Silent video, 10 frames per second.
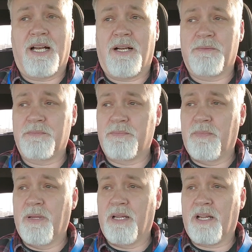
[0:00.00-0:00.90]
Um,
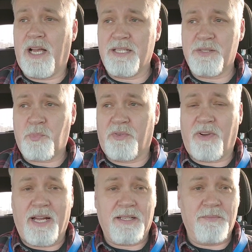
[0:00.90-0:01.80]
God has
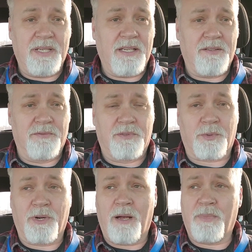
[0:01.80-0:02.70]
provided me
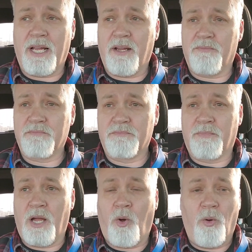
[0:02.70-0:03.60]
throughout my
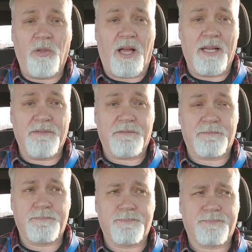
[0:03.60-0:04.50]
my whole life,
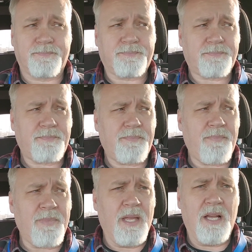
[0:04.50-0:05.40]

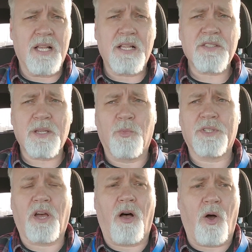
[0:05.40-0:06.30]
uh,
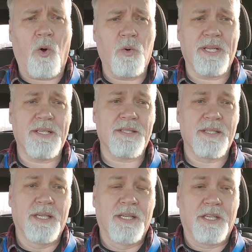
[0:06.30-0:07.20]
someone to
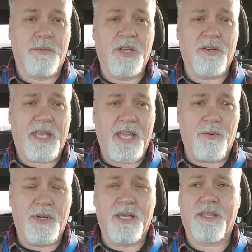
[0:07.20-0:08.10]
always
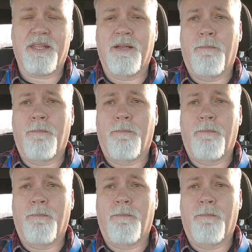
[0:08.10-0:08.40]
communicate with.